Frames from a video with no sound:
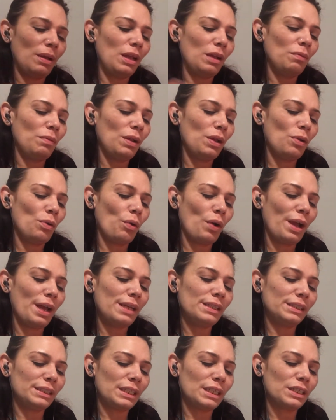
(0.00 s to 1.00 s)
It
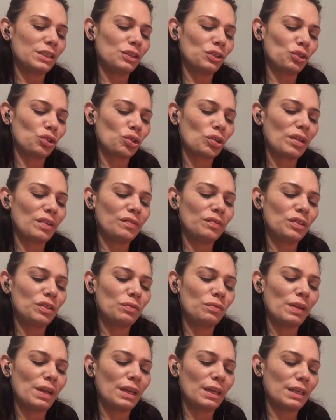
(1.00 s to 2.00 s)
requires inner strength to
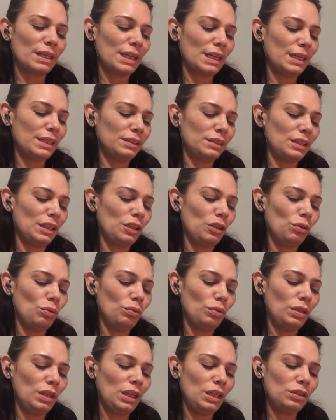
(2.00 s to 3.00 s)
recognize that
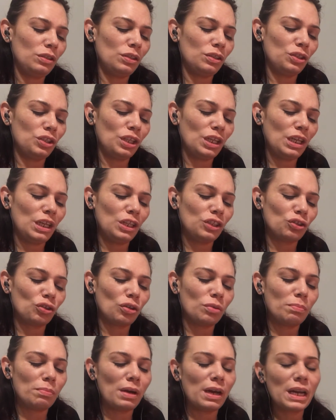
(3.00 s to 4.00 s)
you need to change
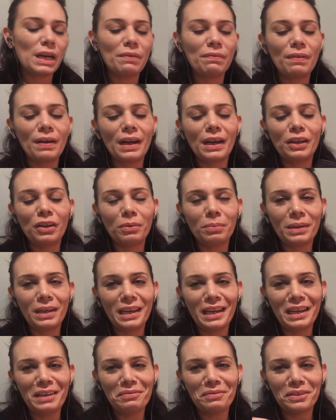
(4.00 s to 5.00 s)
or modify your
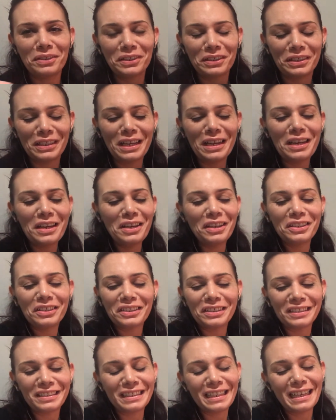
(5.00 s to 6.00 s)
behaviors.
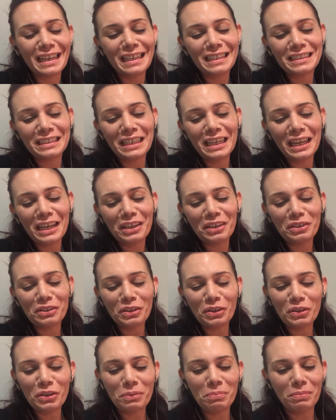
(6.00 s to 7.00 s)
Just like I said,
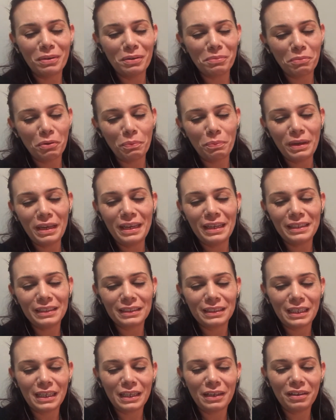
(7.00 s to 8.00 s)
you bumblebees
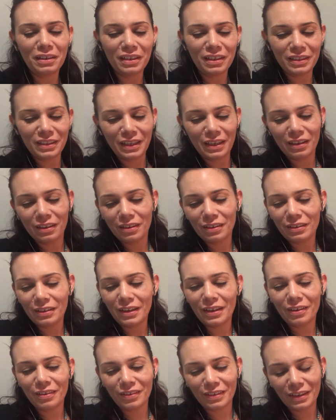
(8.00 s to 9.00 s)
here and there,
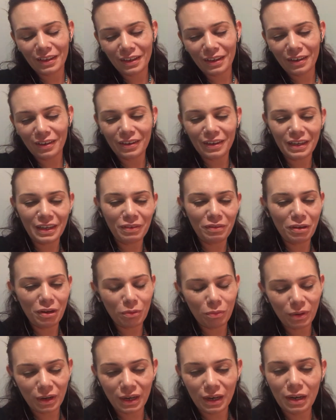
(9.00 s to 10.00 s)
there and there and
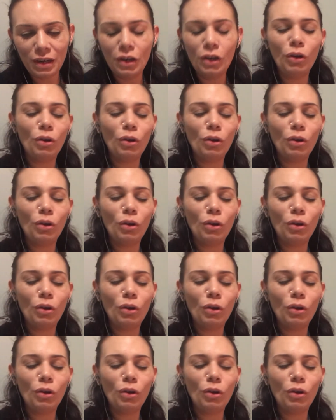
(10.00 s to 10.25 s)
everywhere.